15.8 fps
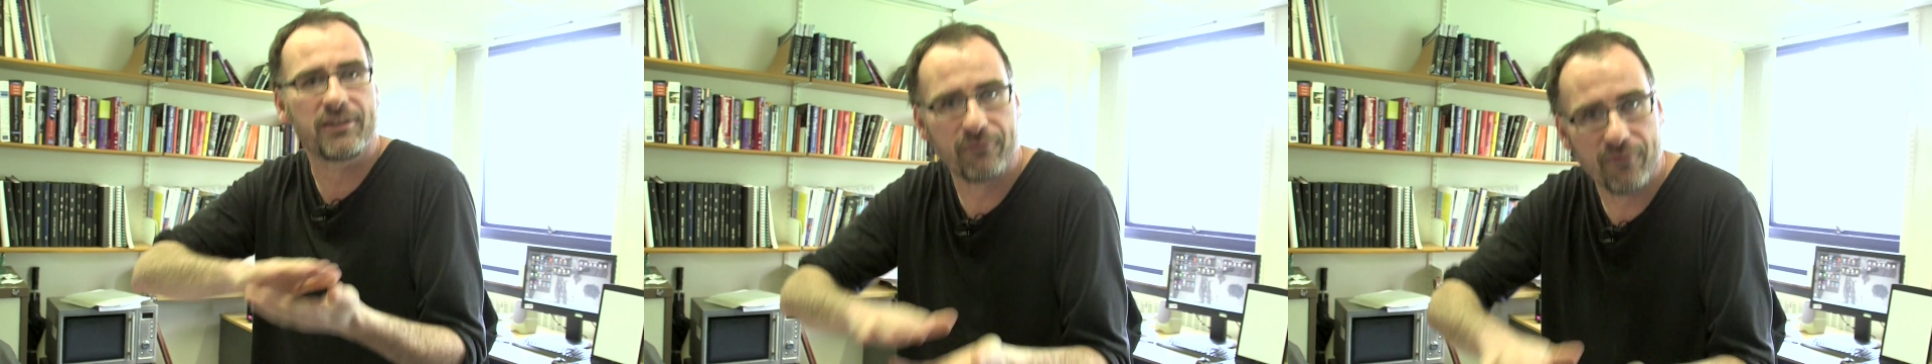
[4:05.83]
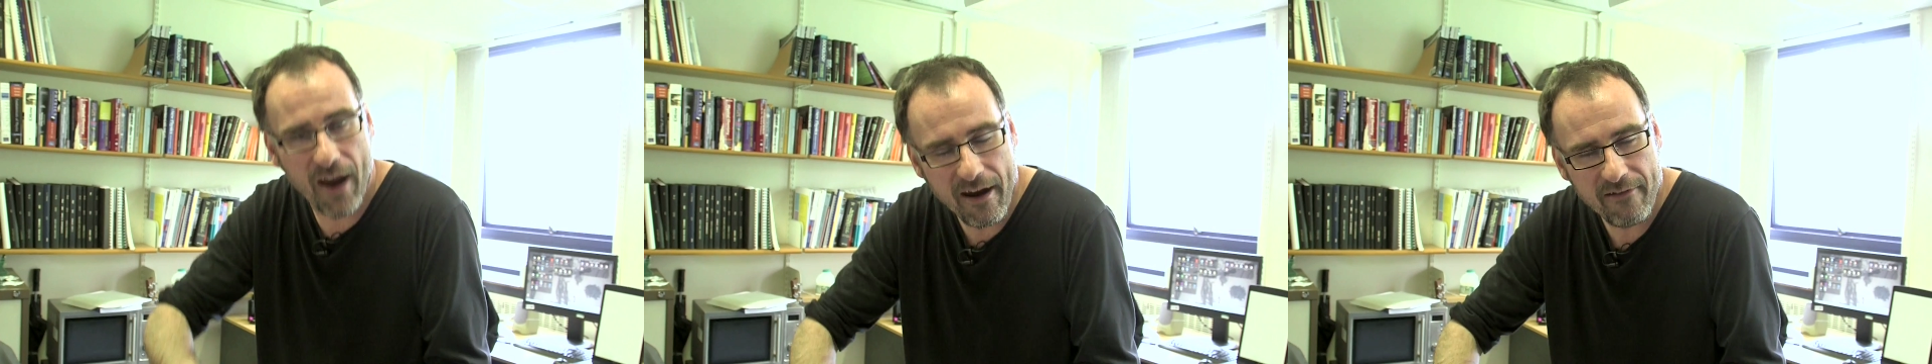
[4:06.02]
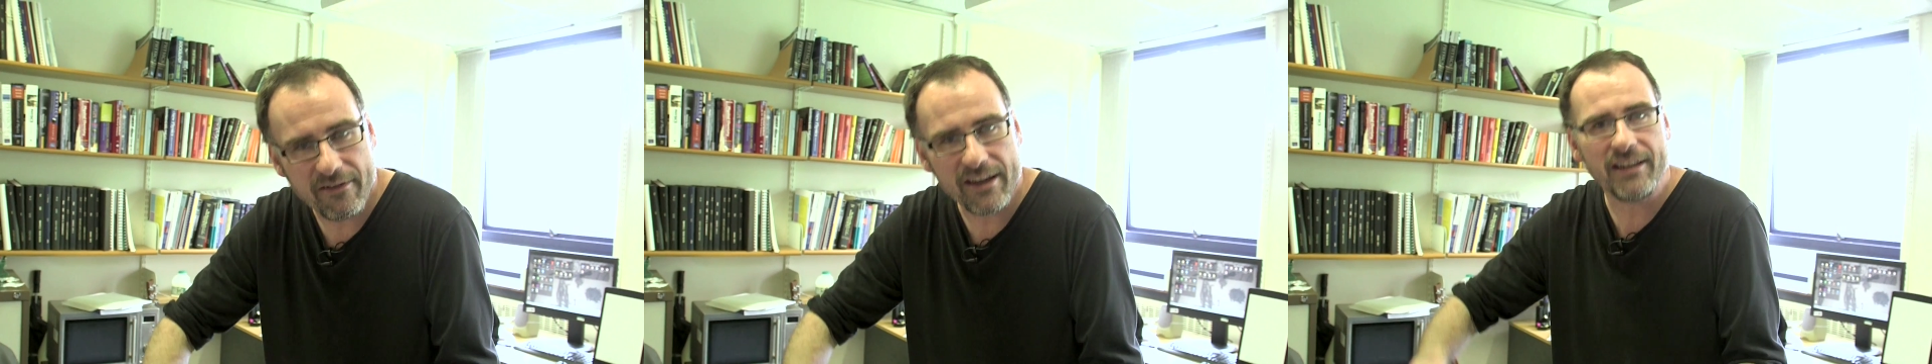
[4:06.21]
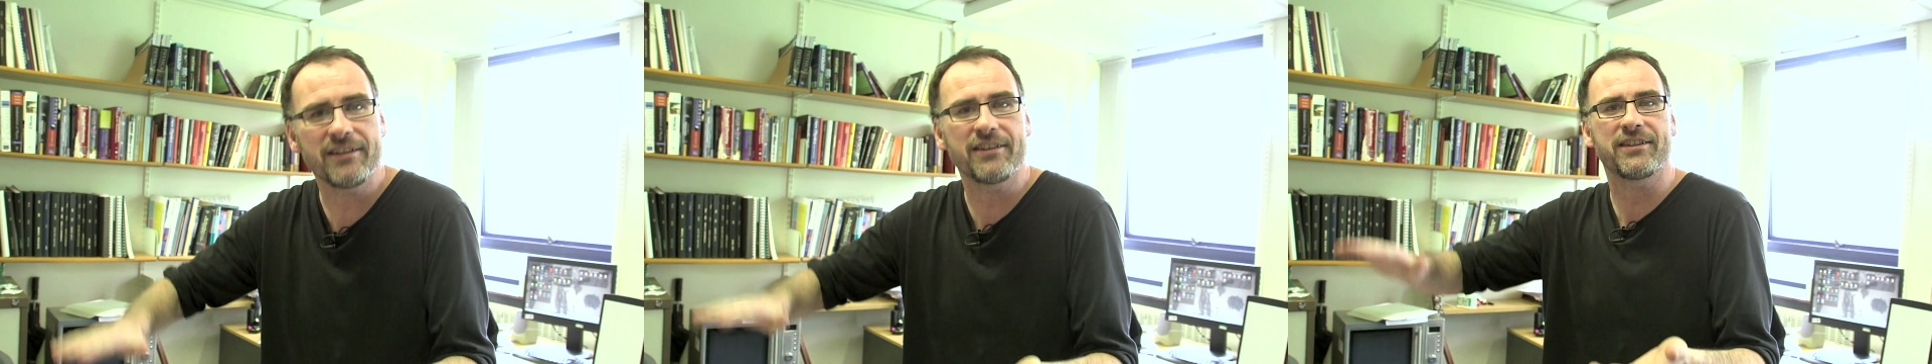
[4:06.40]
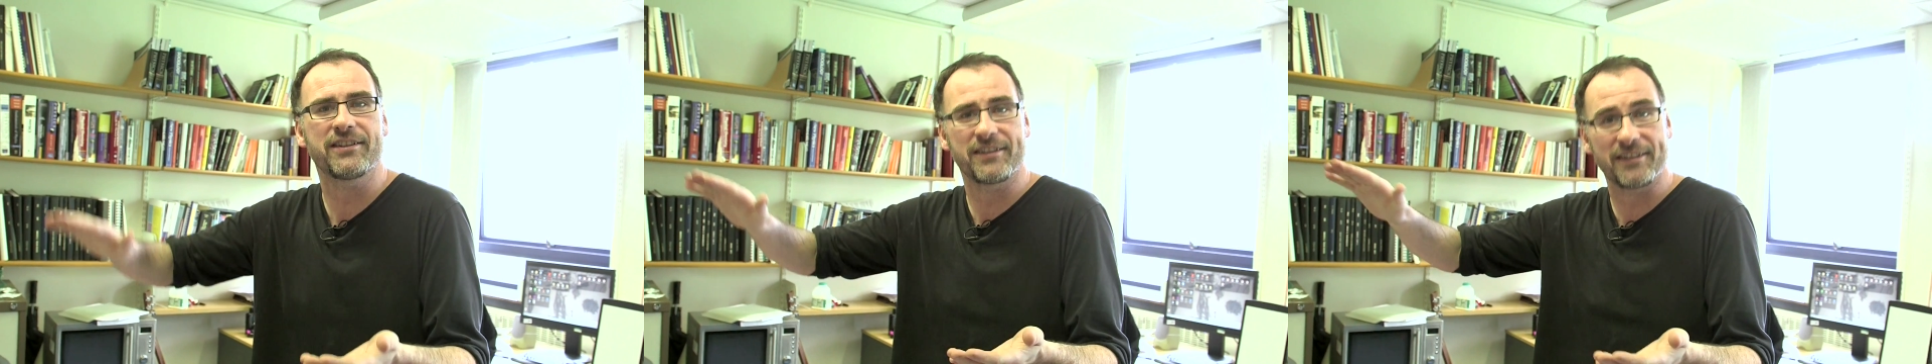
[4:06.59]
very
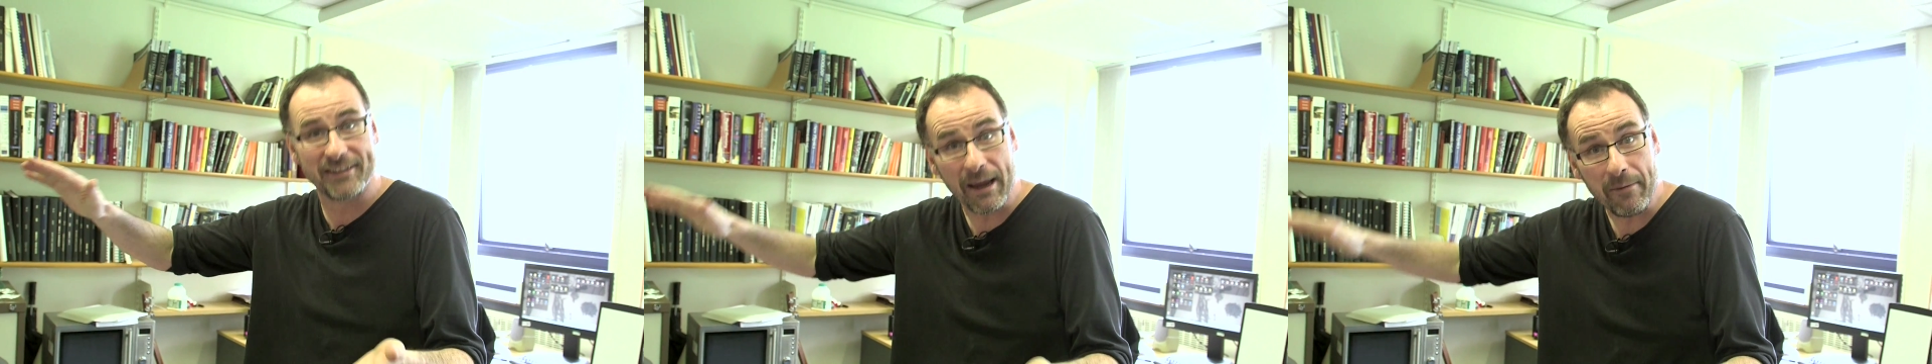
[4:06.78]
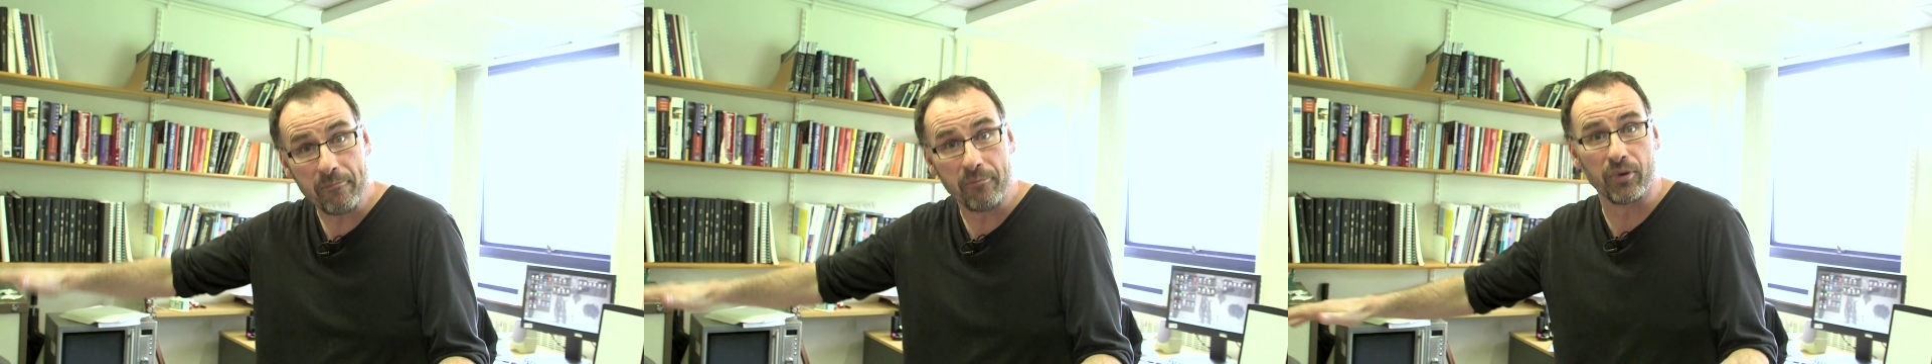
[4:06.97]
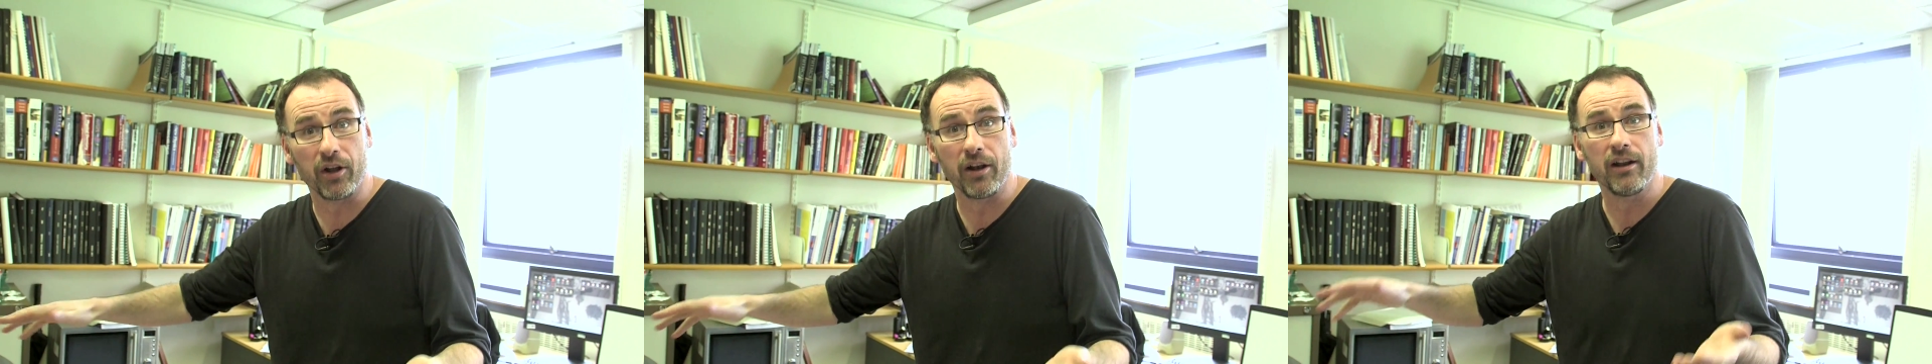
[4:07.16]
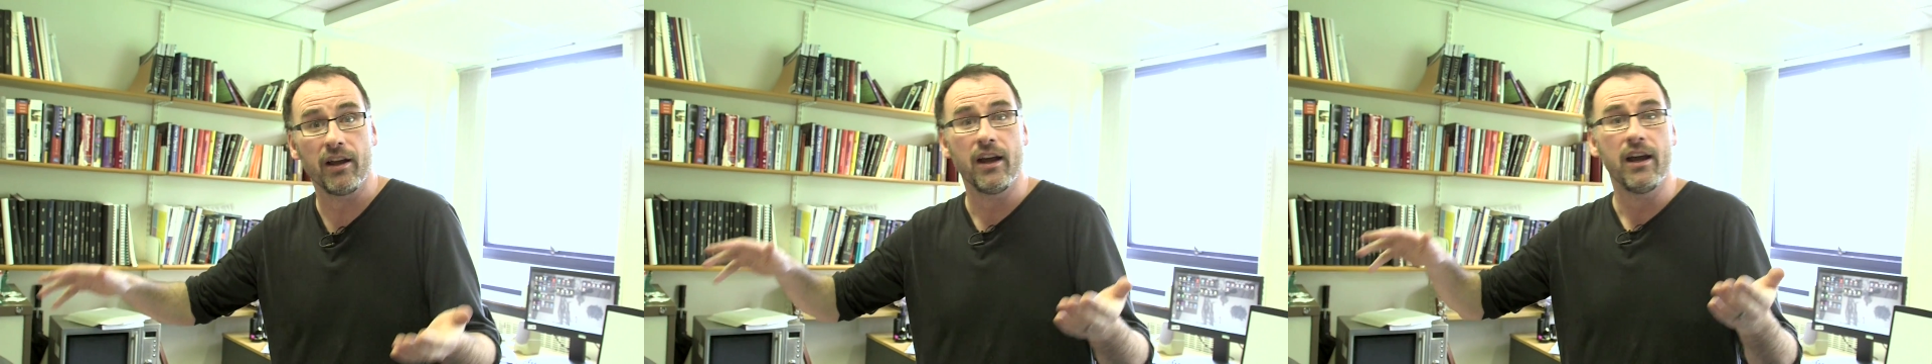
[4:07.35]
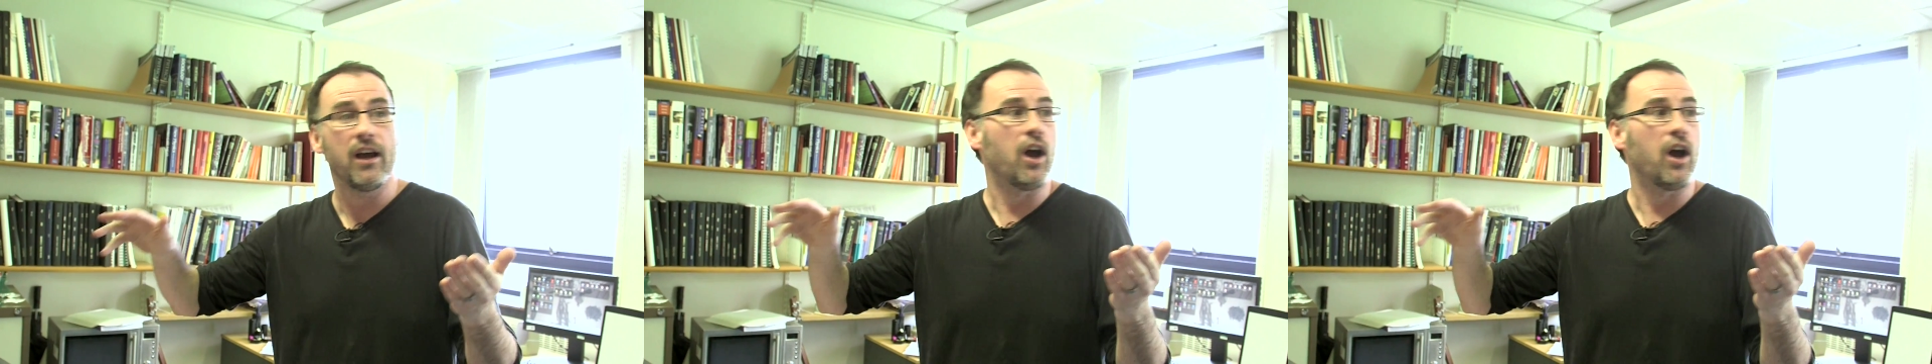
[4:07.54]
simple,